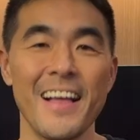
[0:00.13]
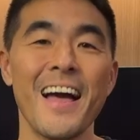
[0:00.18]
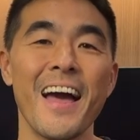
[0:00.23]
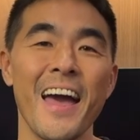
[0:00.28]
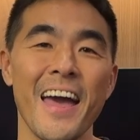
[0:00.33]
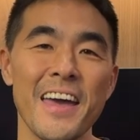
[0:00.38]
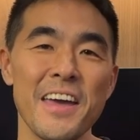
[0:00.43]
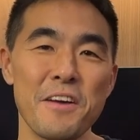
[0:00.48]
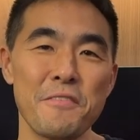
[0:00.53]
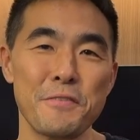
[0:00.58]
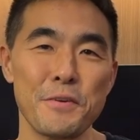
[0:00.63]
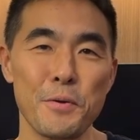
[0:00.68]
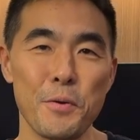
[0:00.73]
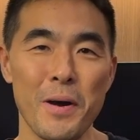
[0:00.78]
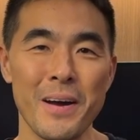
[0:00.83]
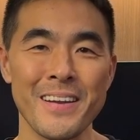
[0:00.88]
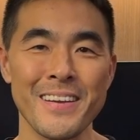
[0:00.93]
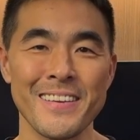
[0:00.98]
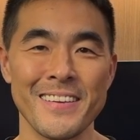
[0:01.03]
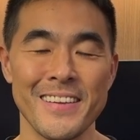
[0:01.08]
Hey
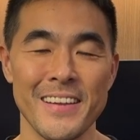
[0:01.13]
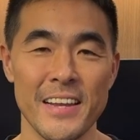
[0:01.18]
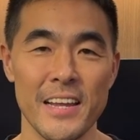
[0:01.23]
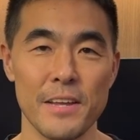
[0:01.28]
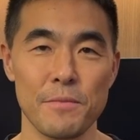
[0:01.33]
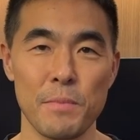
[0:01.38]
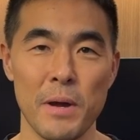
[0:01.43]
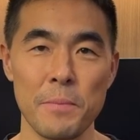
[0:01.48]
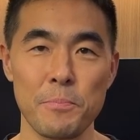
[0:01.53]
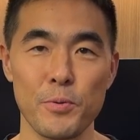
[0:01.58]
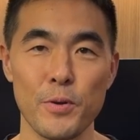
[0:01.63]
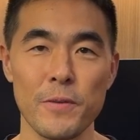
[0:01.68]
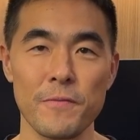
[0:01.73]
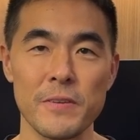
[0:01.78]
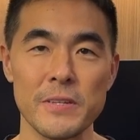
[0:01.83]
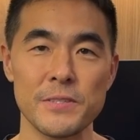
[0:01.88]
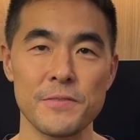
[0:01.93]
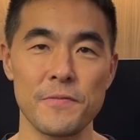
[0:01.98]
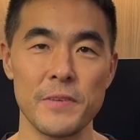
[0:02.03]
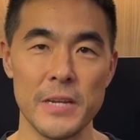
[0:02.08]
everyone! In my
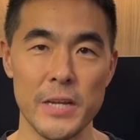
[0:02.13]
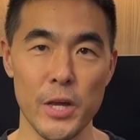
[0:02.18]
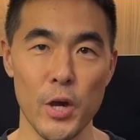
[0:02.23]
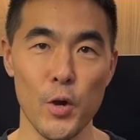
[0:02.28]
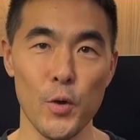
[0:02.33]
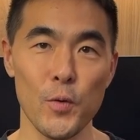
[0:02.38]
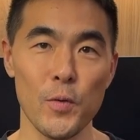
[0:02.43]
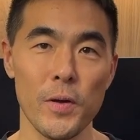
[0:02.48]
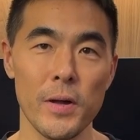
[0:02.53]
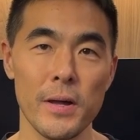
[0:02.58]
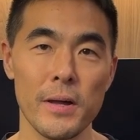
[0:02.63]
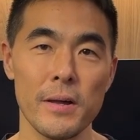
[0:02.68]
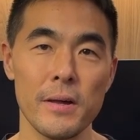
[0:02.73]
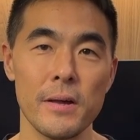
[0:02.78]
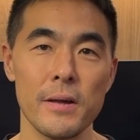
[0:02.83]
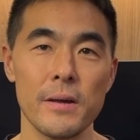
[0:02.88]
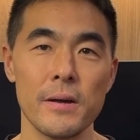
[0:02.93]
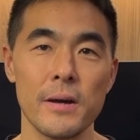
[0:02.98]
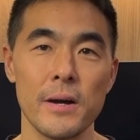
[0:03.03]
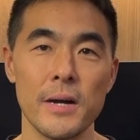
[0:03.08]
previous video,
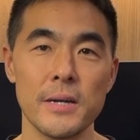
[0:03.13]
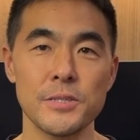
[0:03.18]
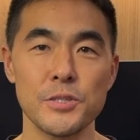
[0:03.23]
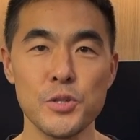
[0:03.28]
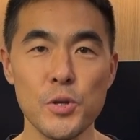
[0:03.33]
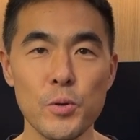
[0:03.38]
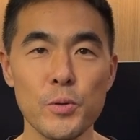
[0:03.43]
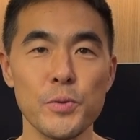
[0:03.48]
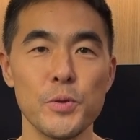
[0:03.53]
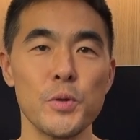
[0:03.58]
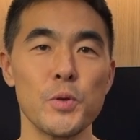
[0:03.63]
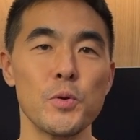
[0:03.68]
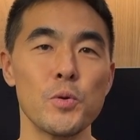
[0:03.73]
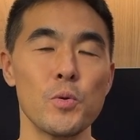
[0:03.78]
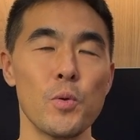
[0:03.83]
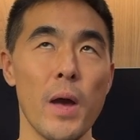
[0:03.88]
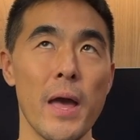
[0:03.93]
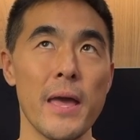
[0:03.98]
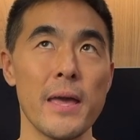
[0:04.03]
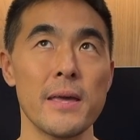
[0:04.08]
I showed
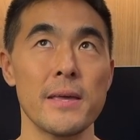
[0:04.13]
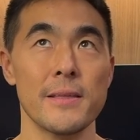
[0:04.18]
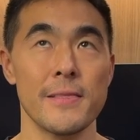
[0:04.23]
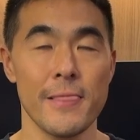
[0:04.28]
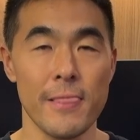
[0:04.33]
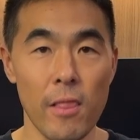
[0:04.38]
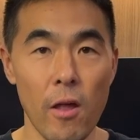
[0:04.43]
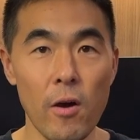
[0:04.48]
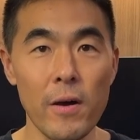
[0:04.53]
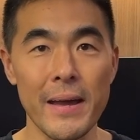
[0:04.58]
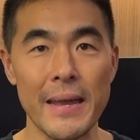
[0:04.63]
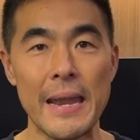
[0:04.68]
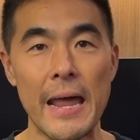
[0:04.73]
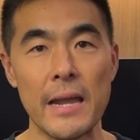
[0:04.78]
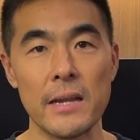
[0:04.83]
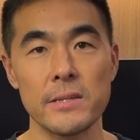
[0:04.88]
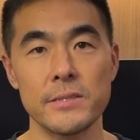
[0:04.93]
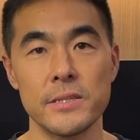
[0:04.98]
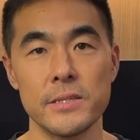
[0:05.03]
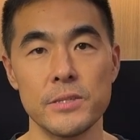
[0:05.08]
you a log
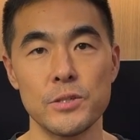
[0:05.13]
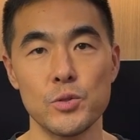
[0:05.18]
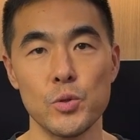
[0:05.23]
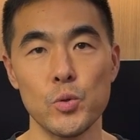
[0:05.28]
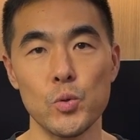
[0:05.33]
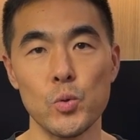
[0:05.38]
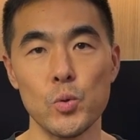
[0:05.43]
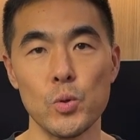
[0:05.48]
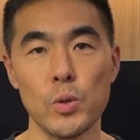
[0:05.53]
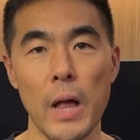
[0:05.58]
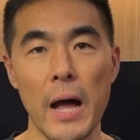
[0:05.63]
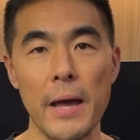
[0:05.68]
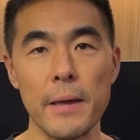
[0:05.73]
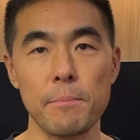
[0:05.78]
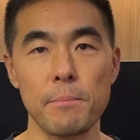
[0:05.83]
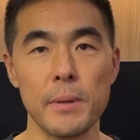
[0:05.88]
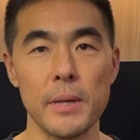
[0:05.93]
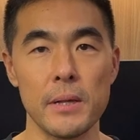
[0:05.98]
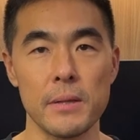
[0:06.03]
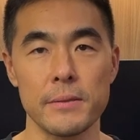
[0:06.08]
analysis tool I
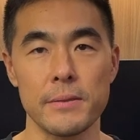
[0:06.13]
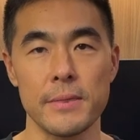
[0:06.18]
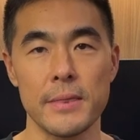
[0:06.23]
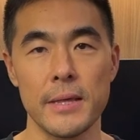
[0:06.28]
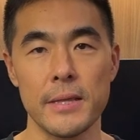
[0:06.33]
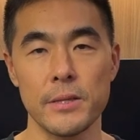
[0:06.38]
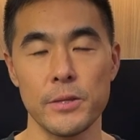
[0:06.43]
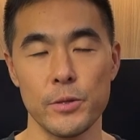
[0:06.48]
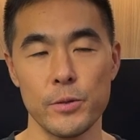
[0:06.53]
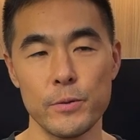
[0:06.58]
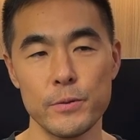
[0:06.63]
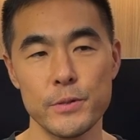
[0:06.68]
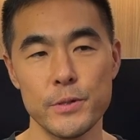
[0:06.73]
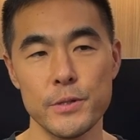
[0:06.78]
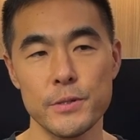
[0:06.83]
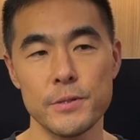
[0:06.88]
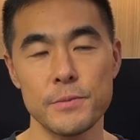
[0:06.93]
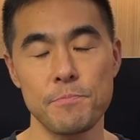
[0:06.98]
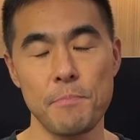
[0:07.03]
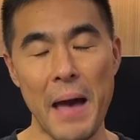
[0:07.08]
built that
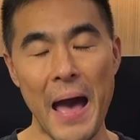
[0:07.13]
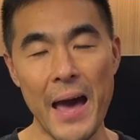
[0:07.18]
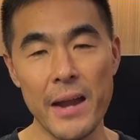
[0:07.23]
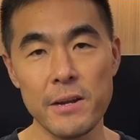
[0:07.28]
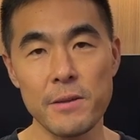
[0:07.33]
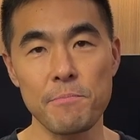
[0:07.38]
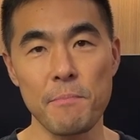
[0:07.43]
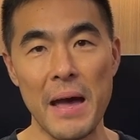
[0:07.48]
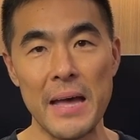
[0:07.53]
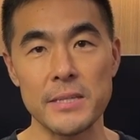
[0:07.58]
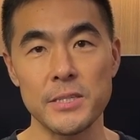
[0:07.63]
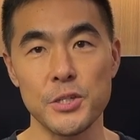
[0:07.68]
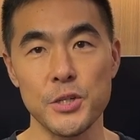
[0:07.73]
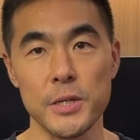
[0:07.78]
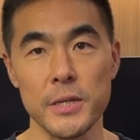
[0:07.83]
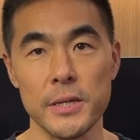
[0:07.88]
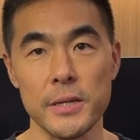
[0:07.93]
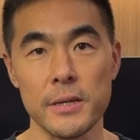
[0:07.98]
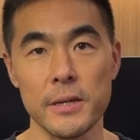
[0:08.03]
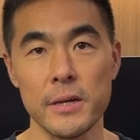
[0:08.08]
uses pattern
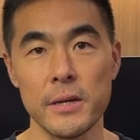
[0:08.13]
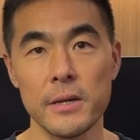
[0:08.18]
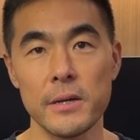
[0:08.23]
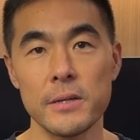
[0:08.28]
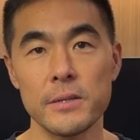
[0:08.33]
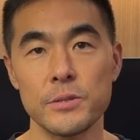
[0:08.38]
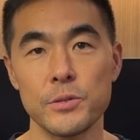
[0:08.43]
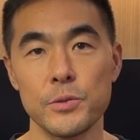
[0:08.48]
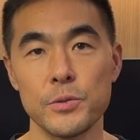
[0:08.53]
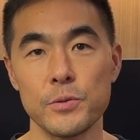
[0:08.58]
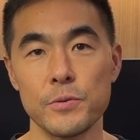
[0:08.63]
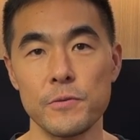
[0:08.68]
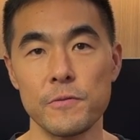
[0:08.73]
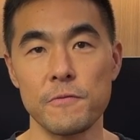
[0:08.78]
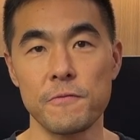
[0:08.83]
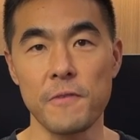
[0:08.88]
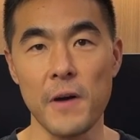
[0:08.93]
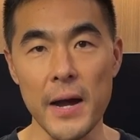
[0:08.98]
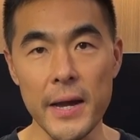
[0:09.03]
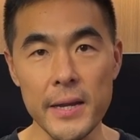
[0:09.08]
matching to
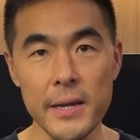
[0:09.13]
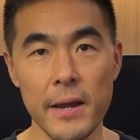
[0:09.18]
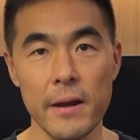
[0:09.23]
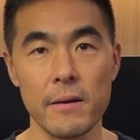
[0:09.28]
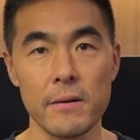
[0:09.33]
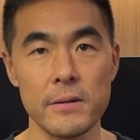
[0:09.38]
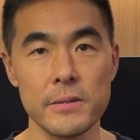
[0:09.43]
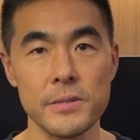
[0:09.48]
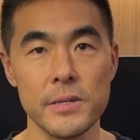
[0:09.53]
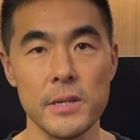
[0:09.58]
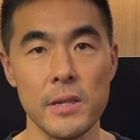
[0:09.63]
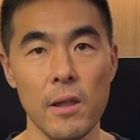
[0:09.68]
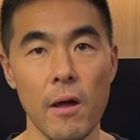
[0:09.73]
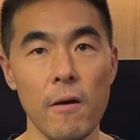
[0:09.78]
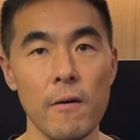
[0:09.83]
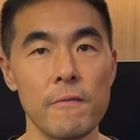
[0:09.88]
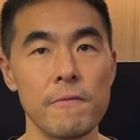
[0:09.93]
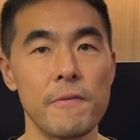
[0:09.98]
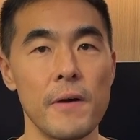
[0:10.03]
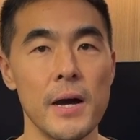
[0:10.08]
find errors in
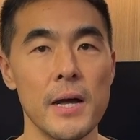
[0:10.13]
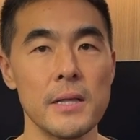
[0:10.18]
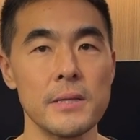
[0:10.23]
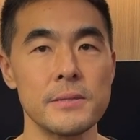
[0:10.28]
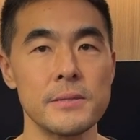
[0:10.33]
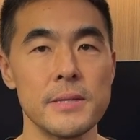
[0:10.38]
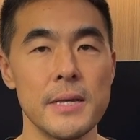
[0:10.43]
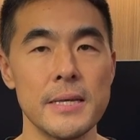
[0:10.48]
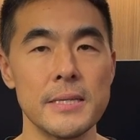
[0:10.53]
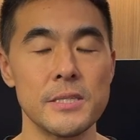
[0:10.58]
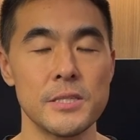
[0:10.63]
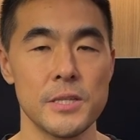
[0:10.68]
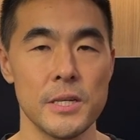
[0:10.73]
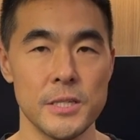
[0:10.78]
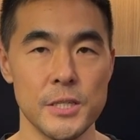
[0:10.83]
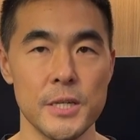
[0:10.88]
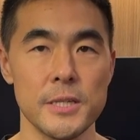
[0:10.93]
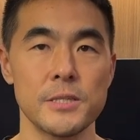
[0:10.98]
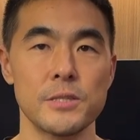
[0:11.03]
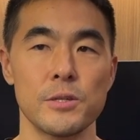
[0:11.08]
log files and
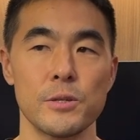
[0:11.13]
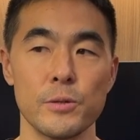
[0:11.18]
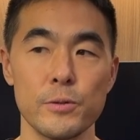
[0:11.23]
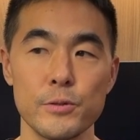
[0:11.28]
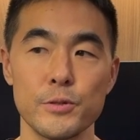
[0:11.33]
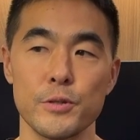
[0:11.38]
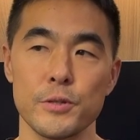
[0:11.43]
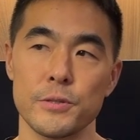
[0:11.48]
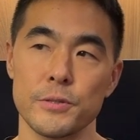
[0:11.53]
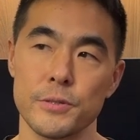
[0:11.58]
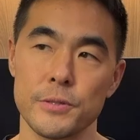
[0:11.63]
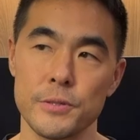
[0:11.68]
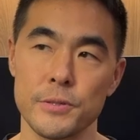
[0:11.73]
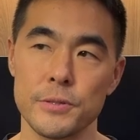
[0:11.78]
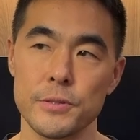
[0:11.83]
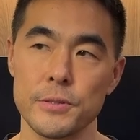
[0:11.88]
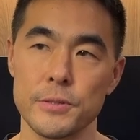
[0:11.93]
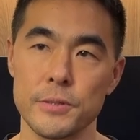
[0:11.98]
suggest solutions.